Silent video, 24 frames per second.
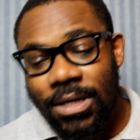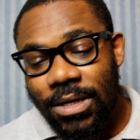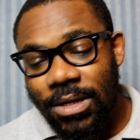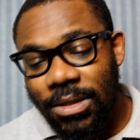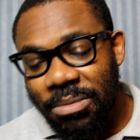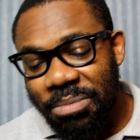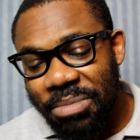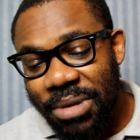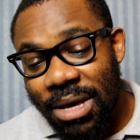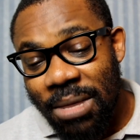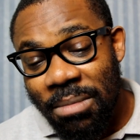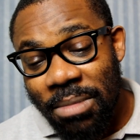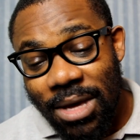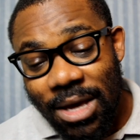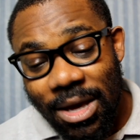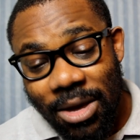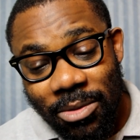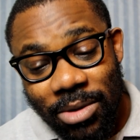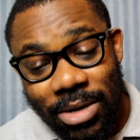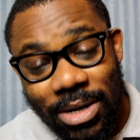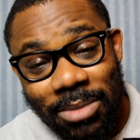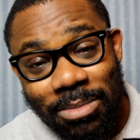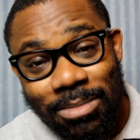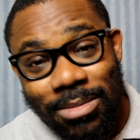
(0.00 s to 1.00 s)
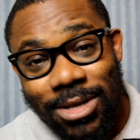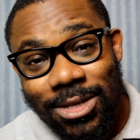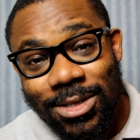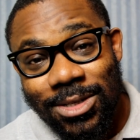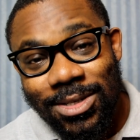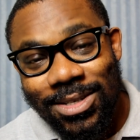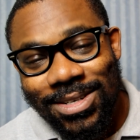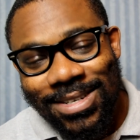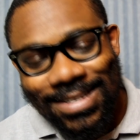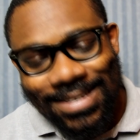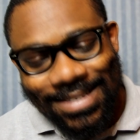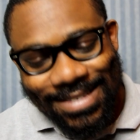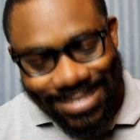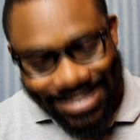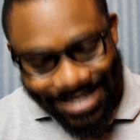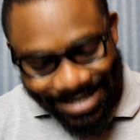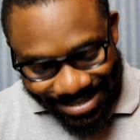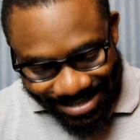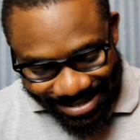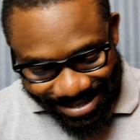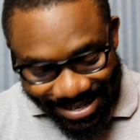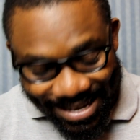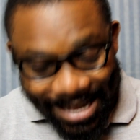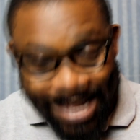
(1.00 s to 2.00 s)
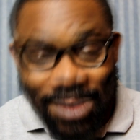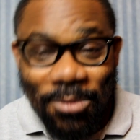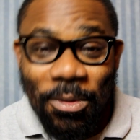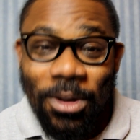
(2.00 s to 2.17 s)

oh baby, I really missed you.